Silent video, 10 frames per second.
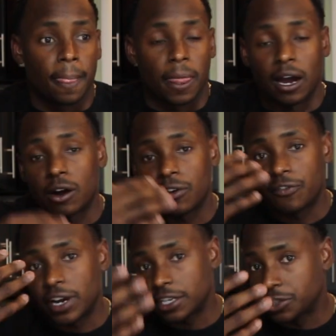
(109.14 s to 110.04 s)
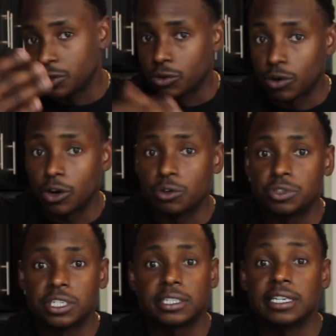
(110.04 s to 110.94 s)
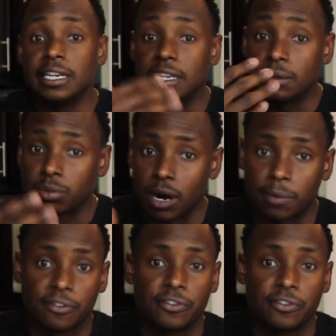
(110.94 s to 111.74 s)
how fast you'll grow just eating proper